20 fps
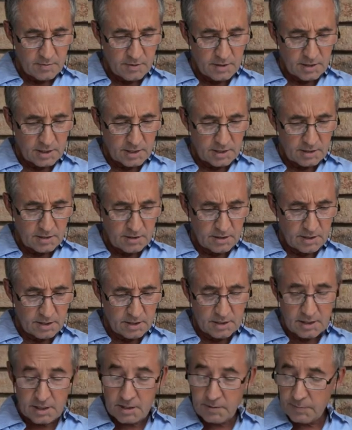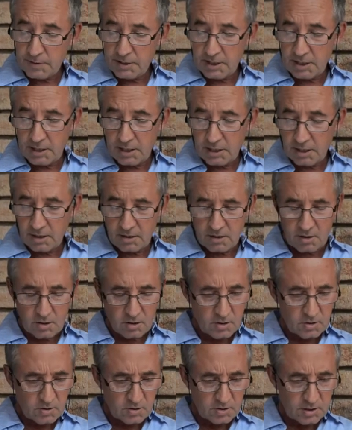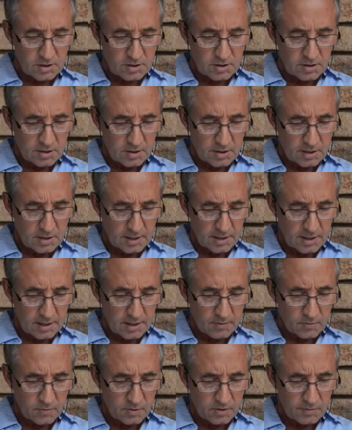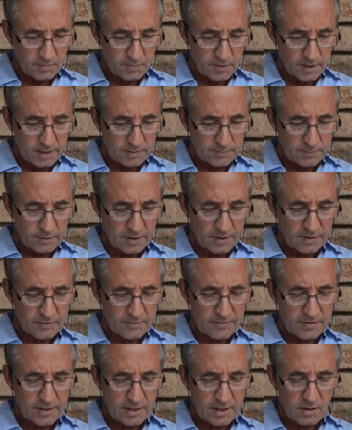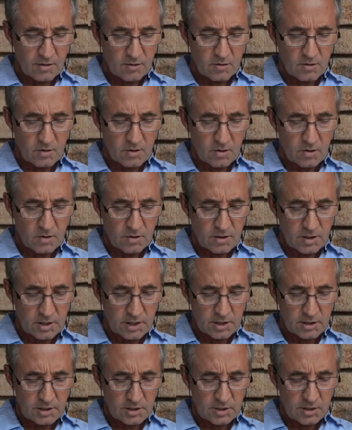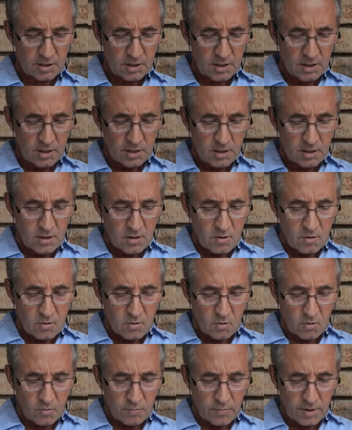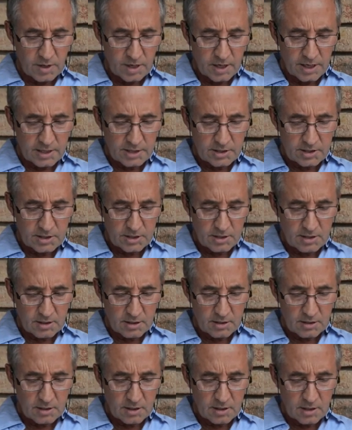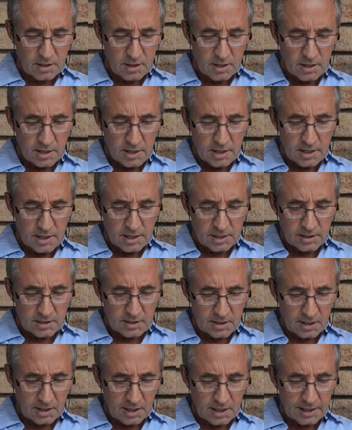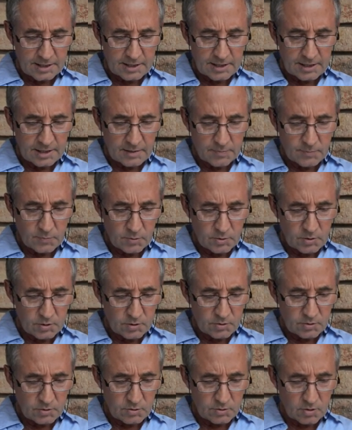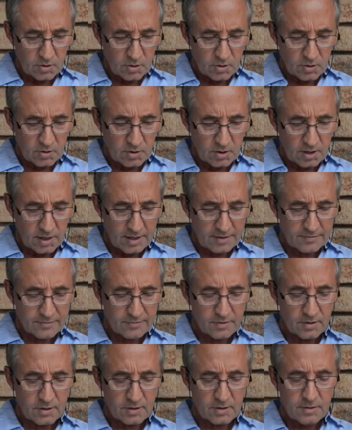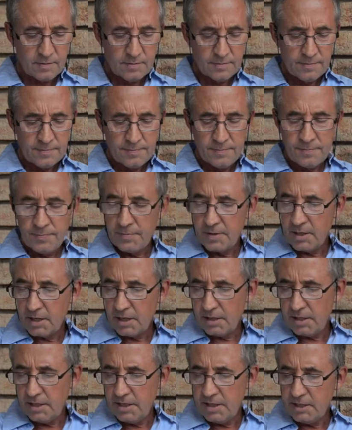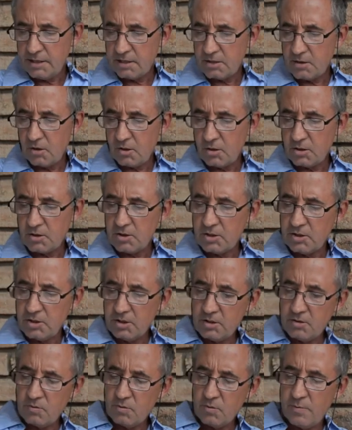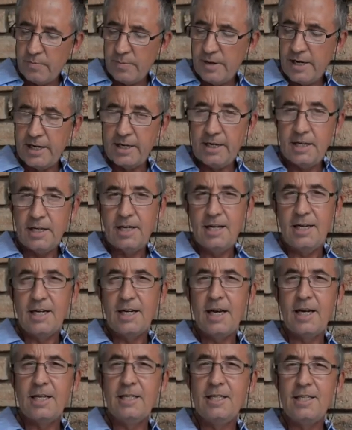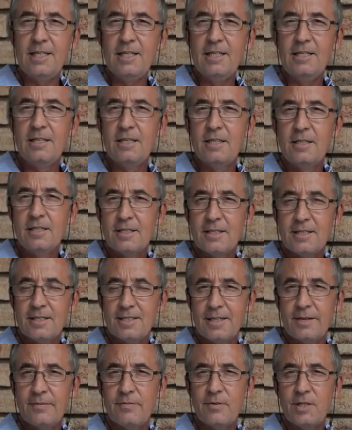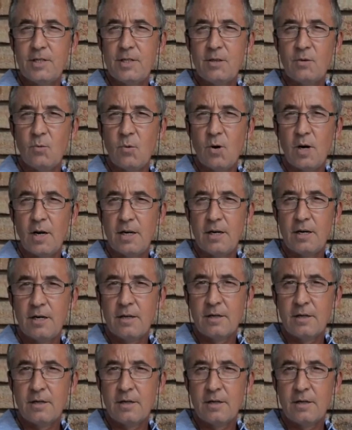This particular cartridge was made by the Federal Cartridge Corporation. It's a Lightning .22 long rifle, and these cartridges were made in 1871.